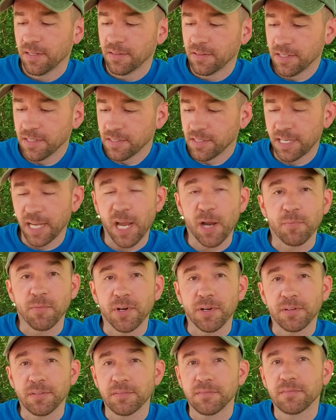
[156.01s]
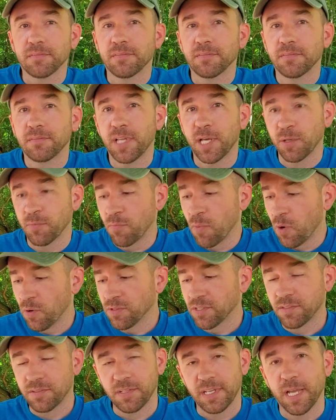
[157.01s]
This camera, like
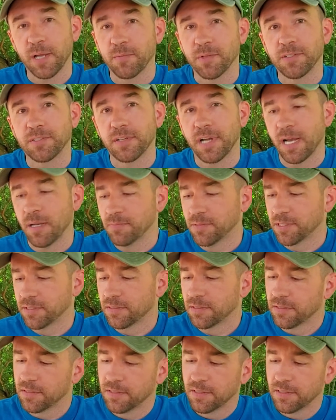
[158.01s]
most camera traps,